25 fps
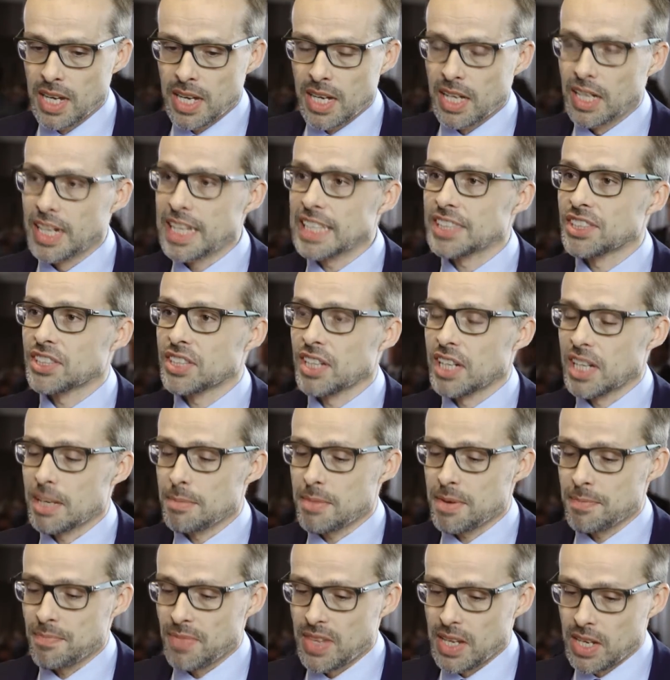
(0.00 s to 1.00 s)
lead
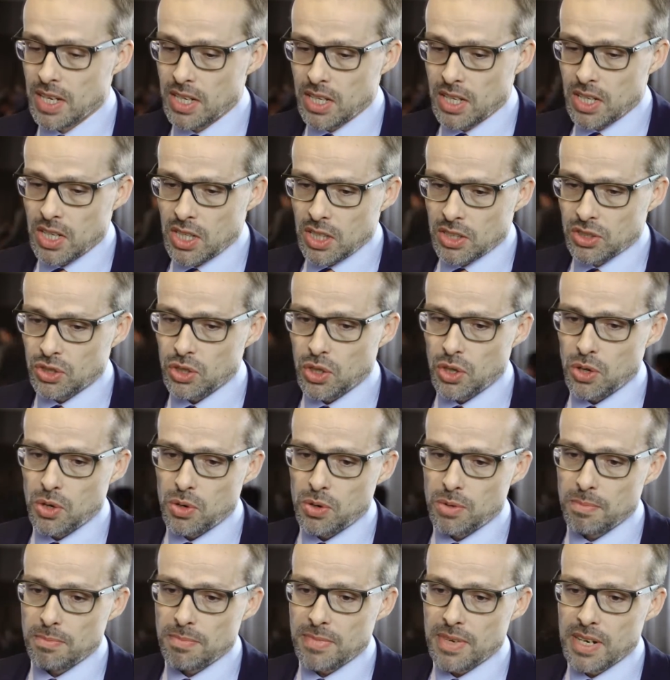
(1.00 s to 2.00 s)
time.
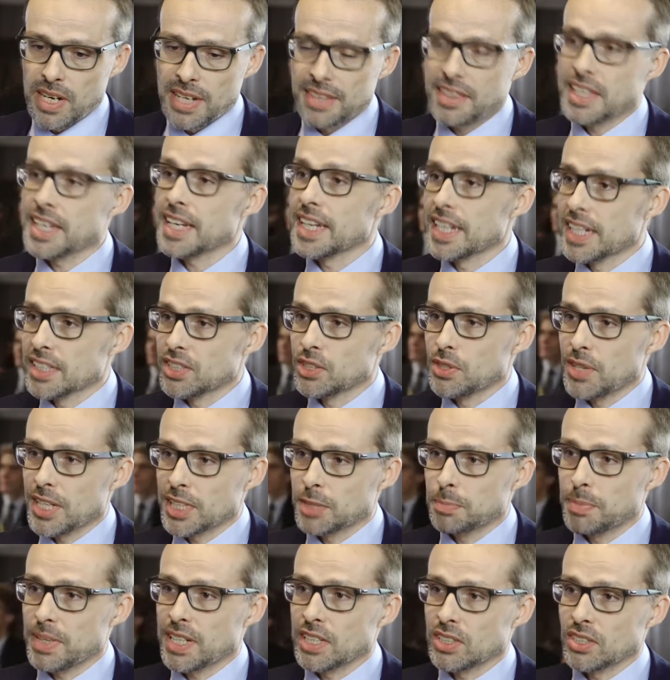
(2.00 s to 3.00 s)
So I think it is the
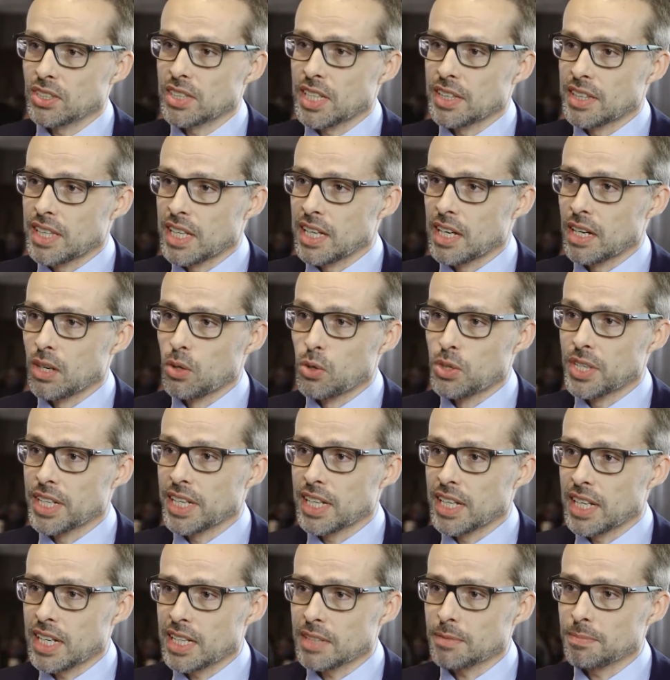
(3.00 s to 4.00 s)
experience that they are
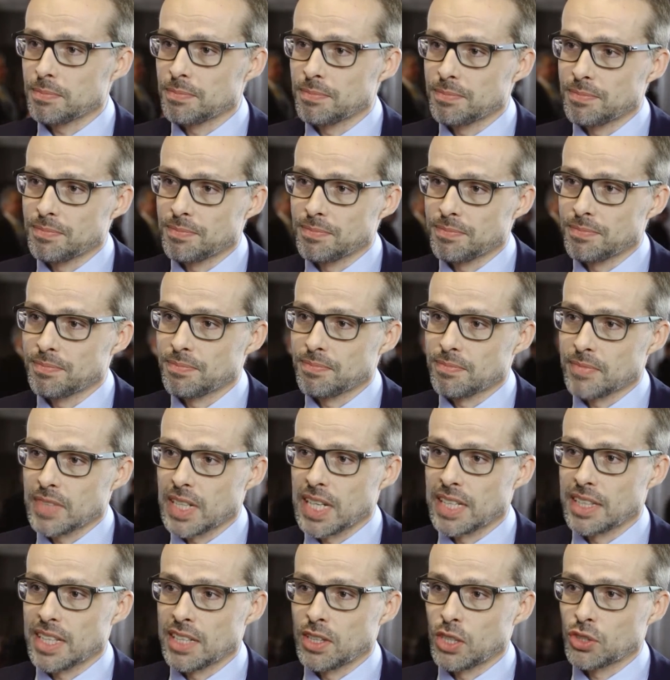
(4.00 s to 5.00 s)
looking at,
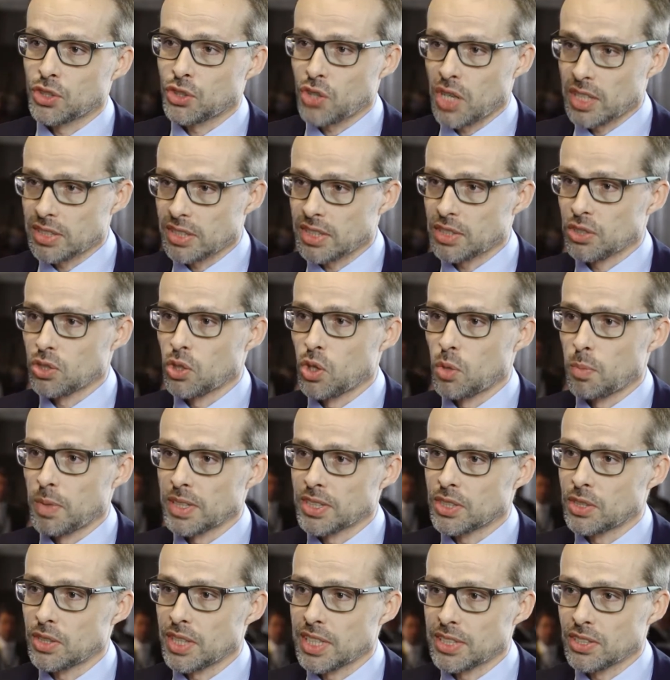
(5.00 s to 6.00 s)
and then the trust is
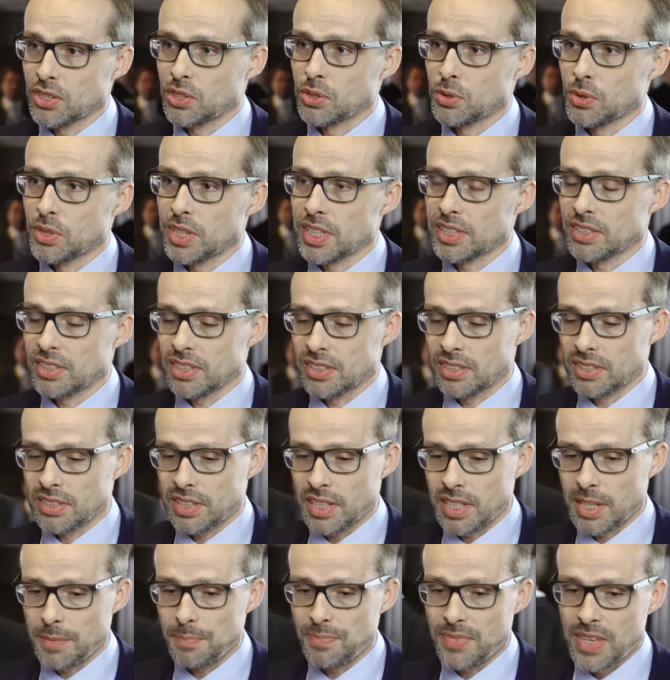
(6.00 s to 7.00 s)
always the issue. This is
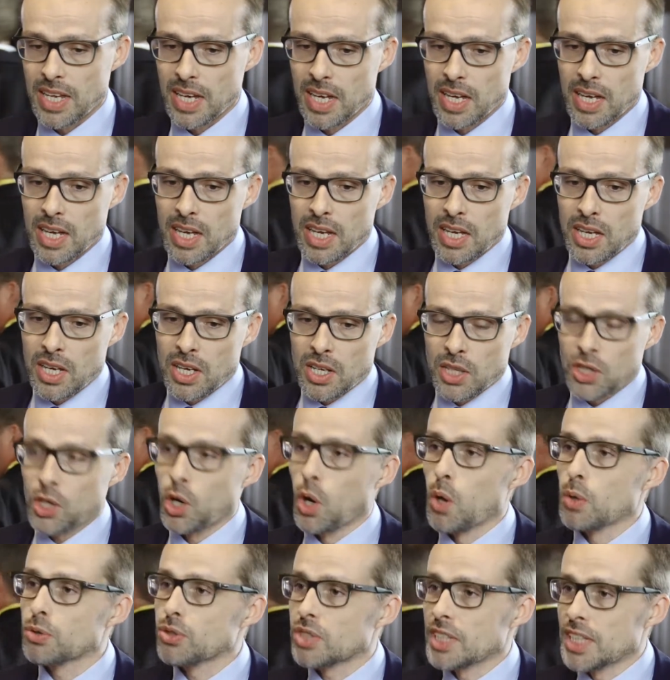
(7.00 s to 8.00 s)
a
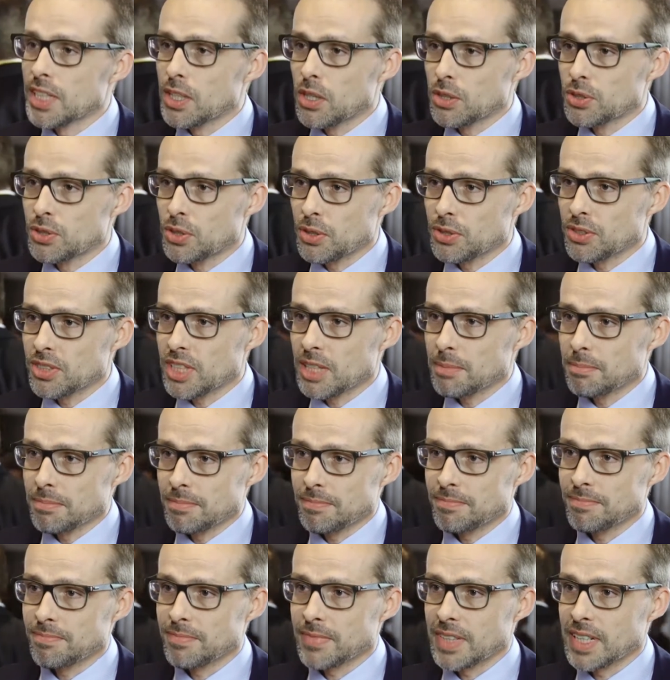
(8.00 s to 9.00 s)
closed ecosystem,
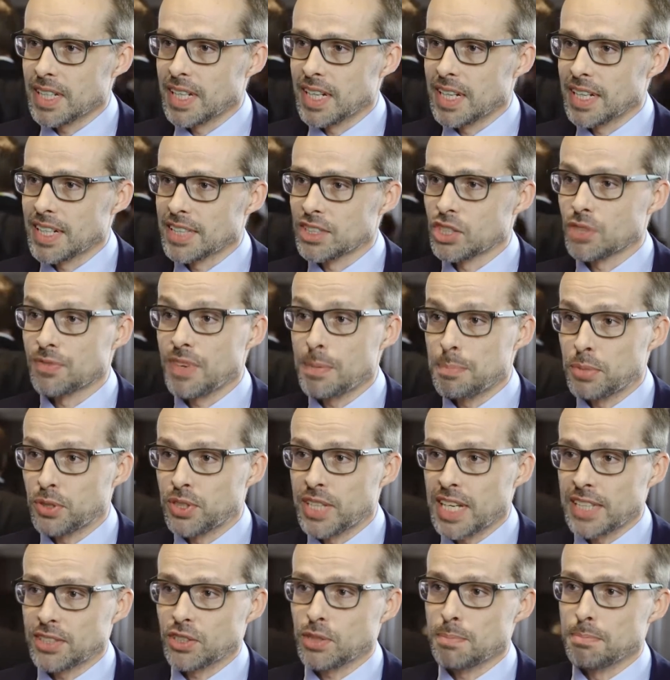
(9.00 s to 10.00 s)
and it's a
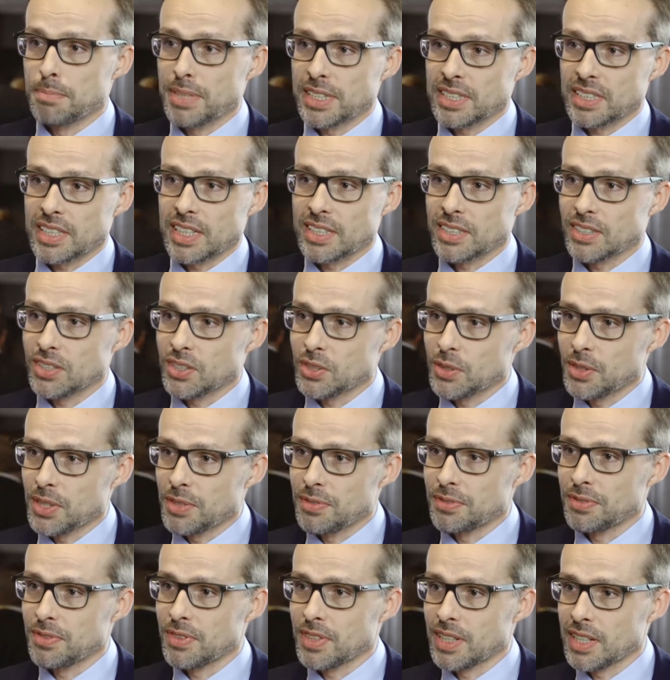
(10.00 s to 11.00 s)
reputation business. So
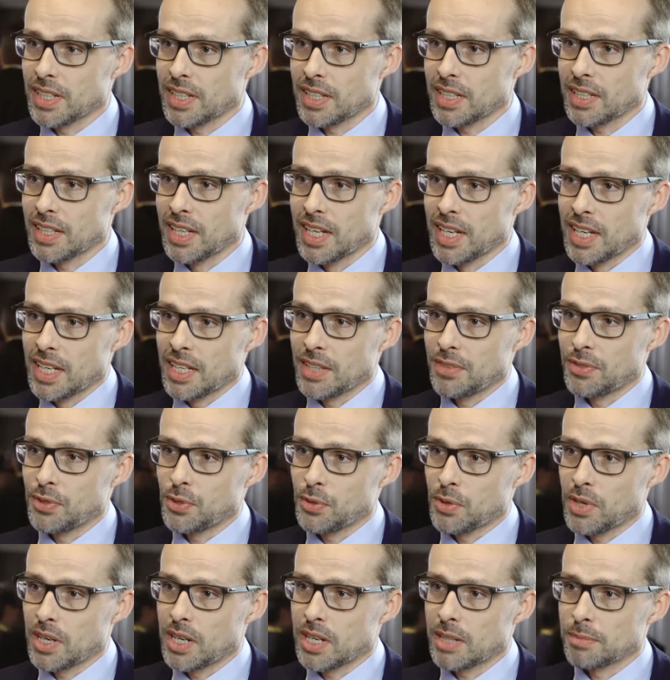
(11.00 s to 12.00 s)
if
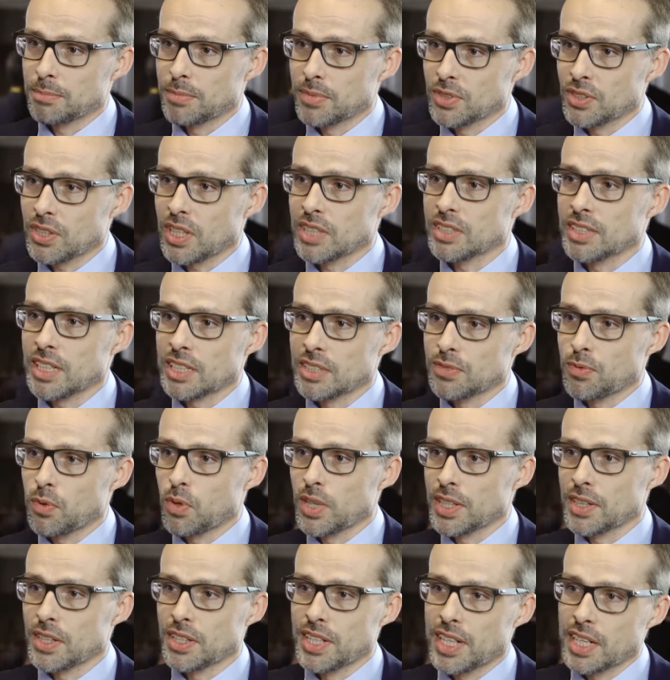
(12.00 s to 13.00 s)
you are
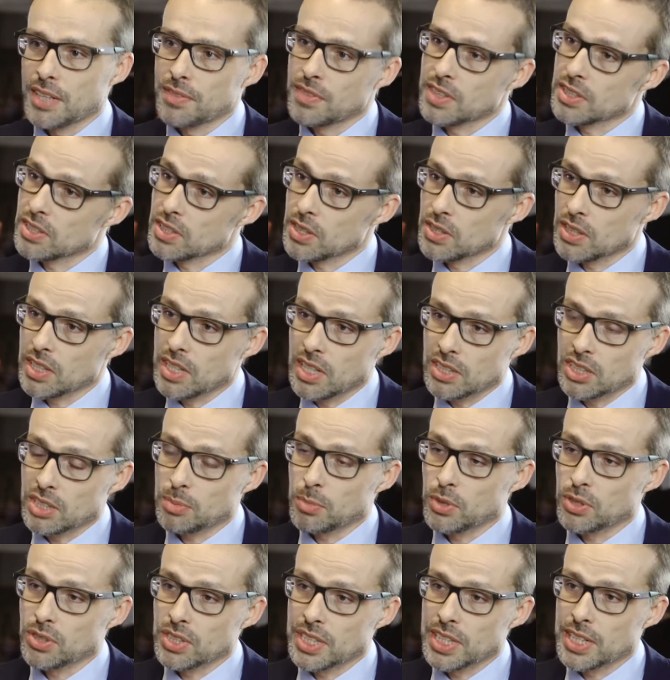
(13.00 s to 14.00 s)
successful in the deliveries, then the
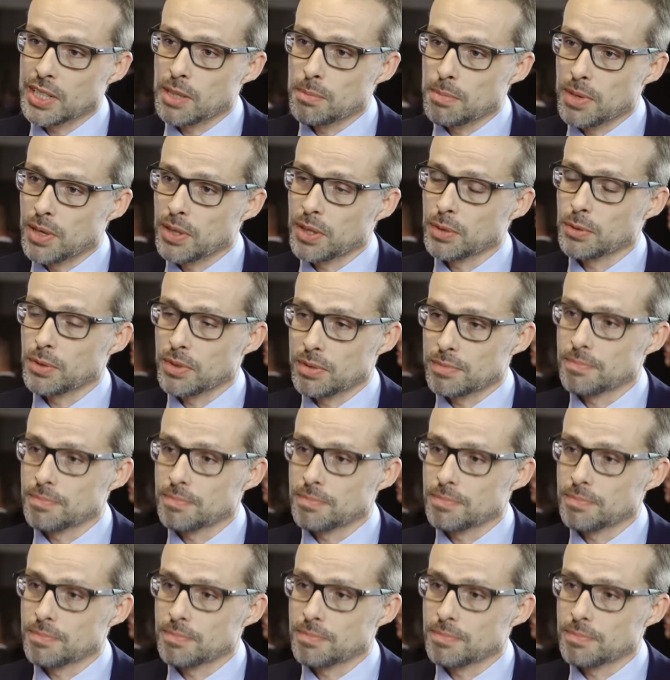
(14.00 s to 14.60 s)
customers hear about it.